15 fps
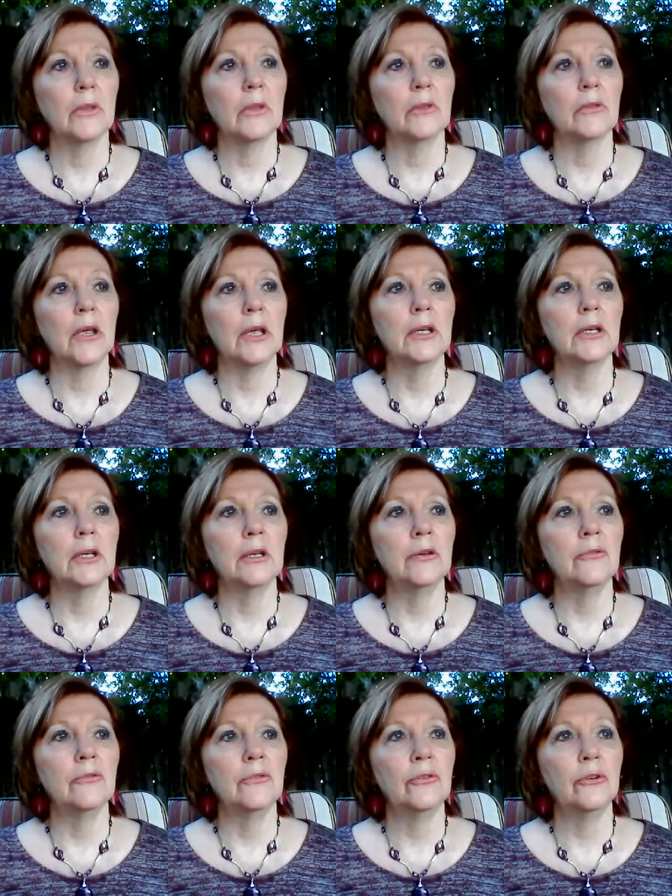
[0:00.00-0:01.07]
They
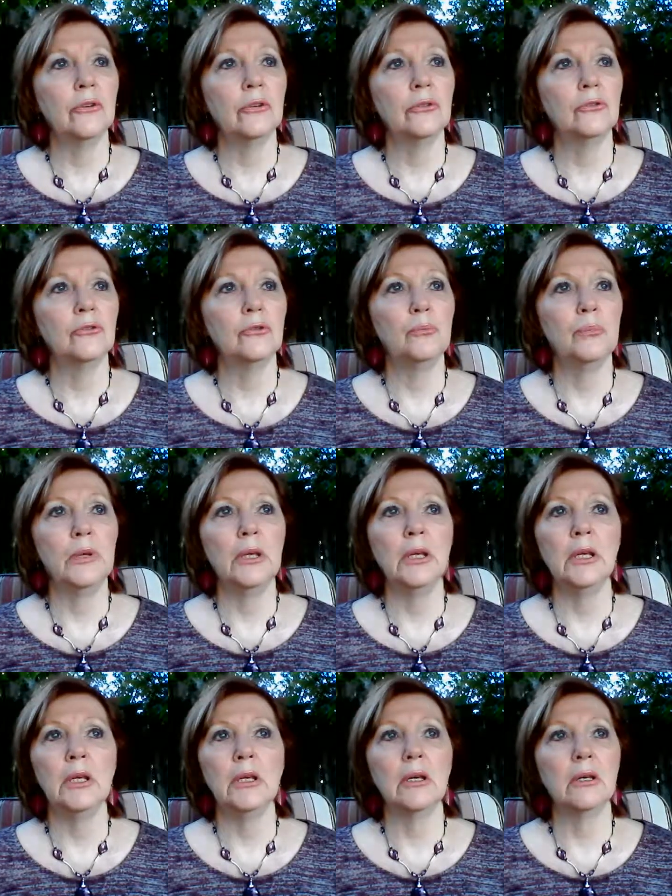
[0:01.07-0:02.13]
live to
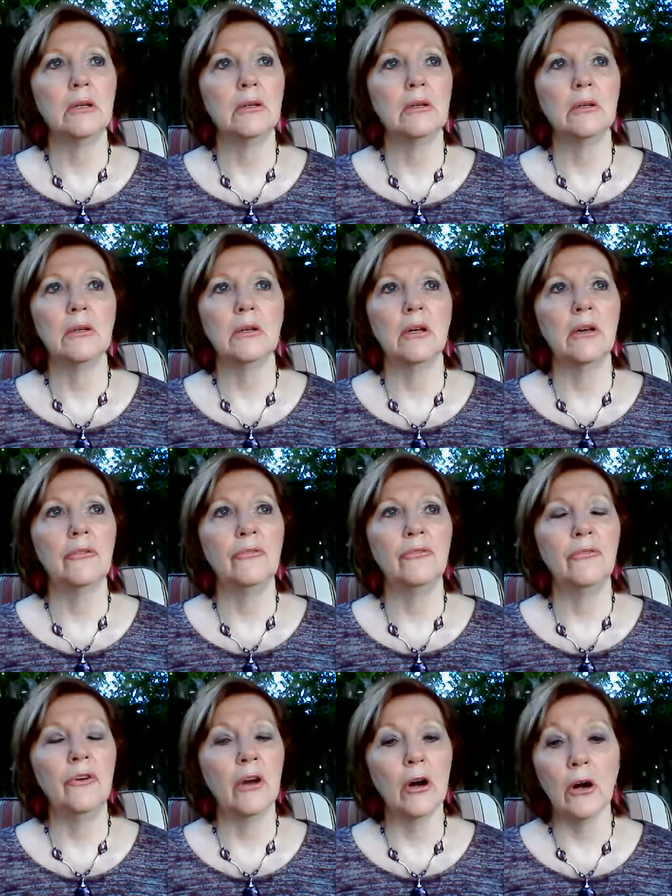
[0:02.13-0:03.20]
be a
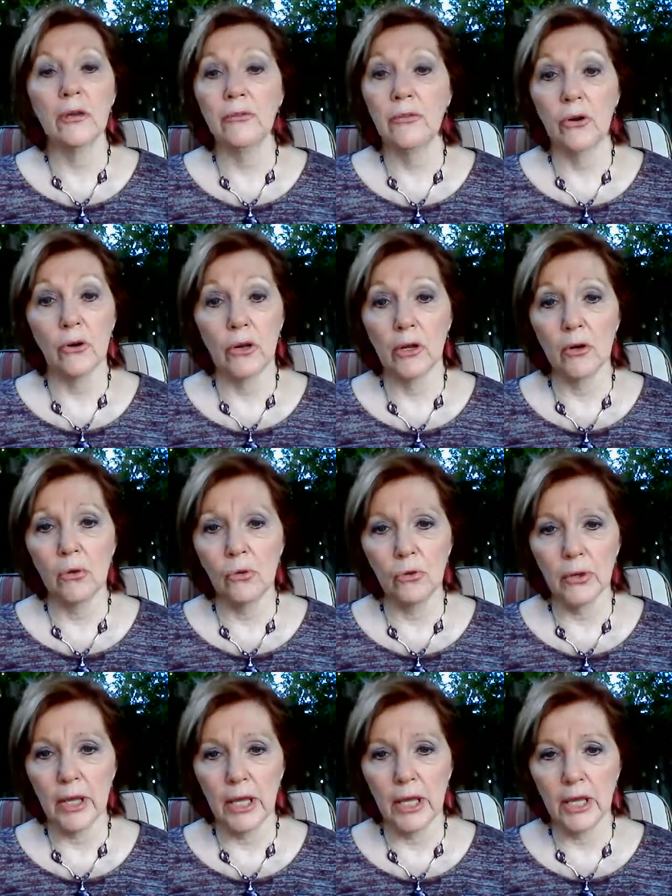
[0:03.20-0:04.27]
very, very old
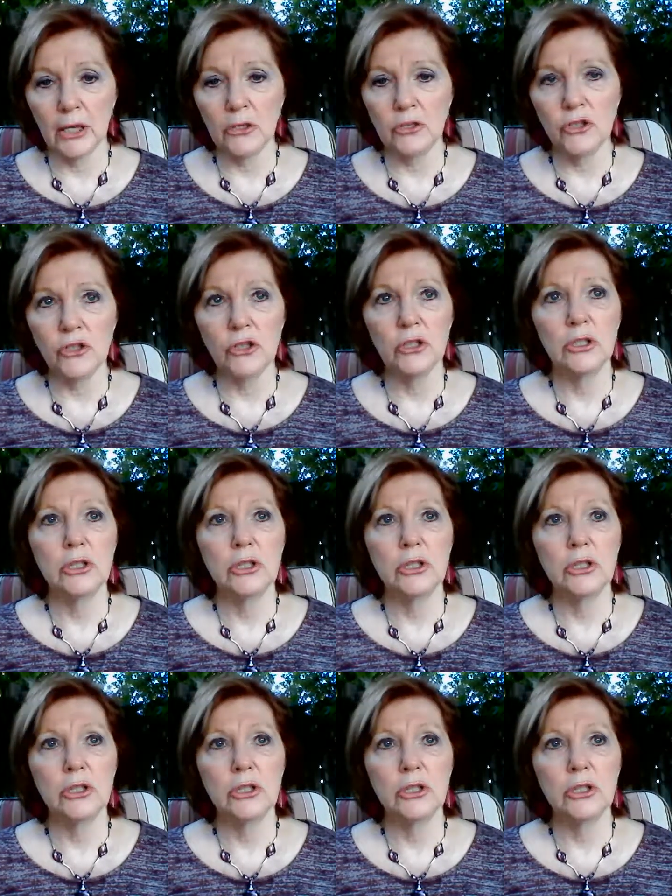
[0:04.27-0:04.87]
age.